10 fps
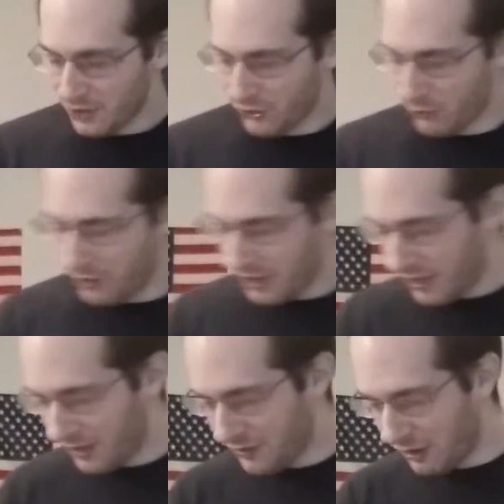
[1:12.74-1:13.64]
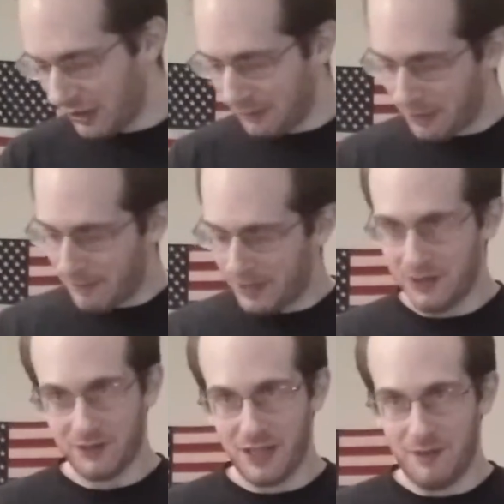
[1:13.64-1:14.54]
So, let's go a little bit about
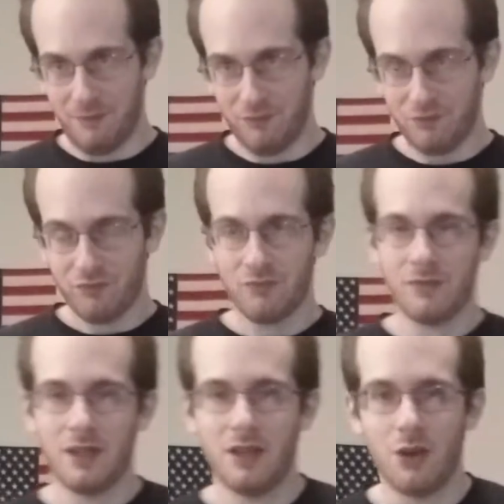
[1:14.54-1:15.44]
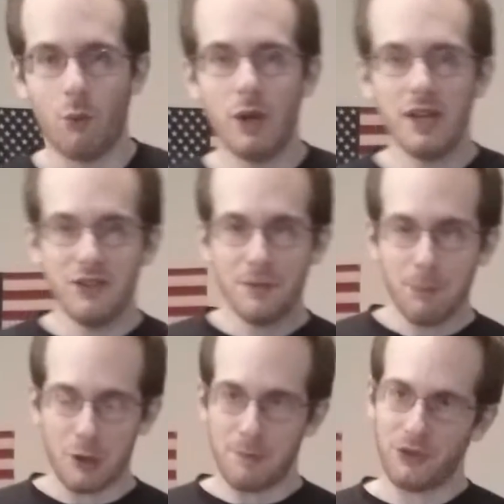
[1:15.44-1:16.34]
this gun. What is the
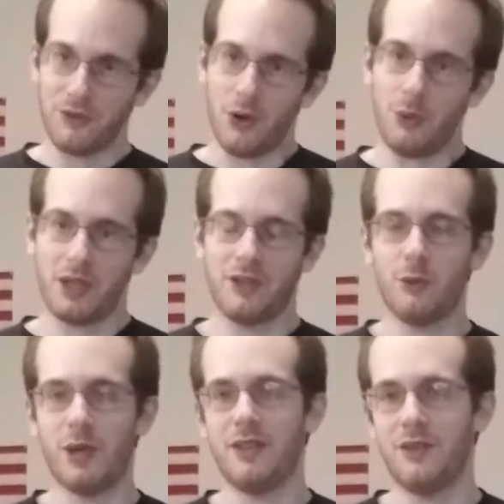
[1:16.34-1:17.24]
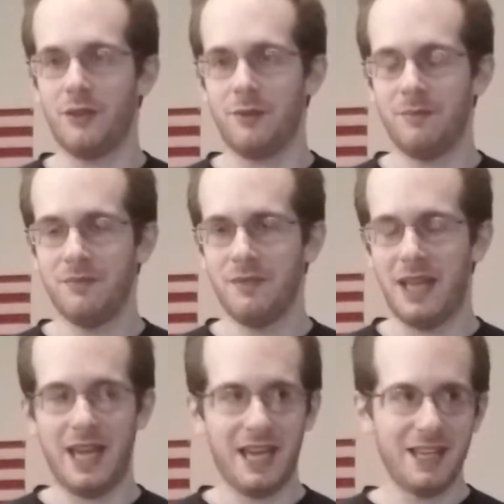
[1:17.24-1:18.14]
purpose of owning a 22?
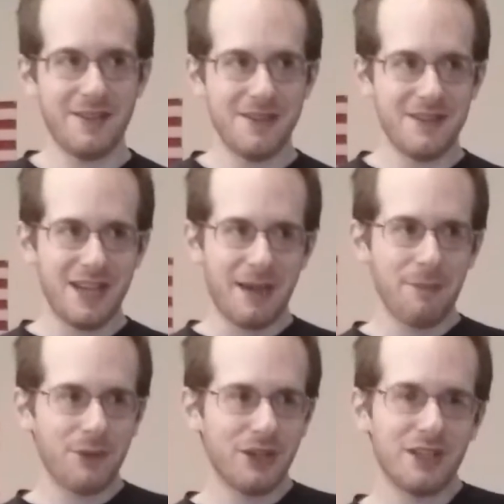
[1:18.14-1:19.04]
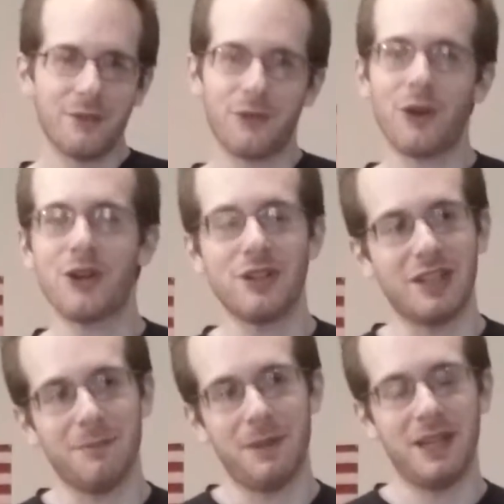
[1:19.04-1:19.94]
And I'm going to diverge a
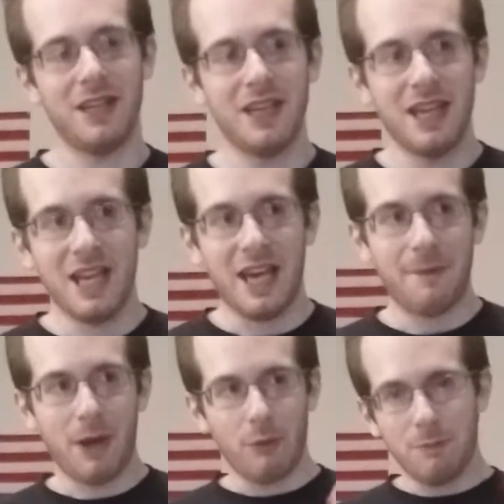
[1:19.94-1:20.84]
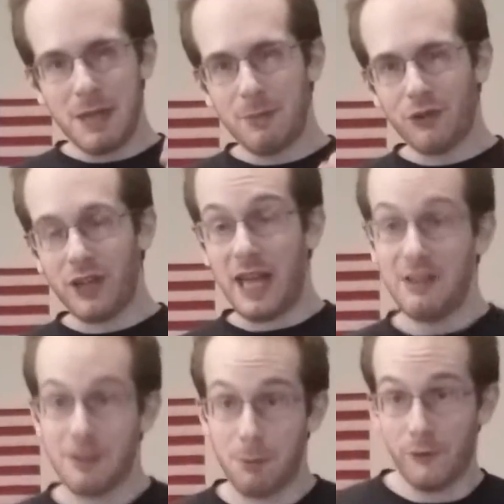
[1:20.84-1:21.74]
little bit about when people say,
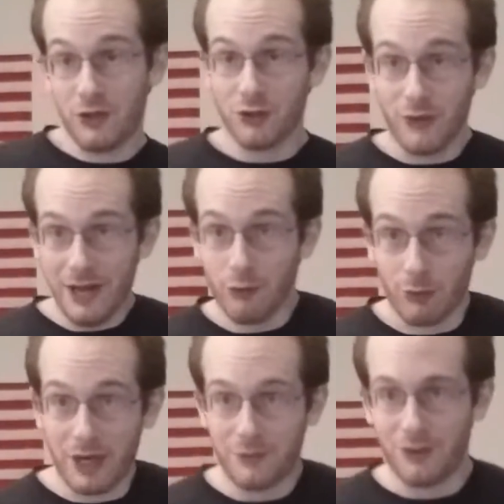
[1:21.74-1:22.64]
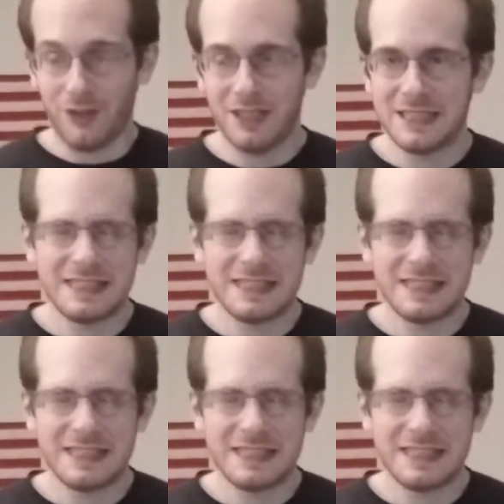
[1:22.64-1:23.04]
it's the perfect survival rifle.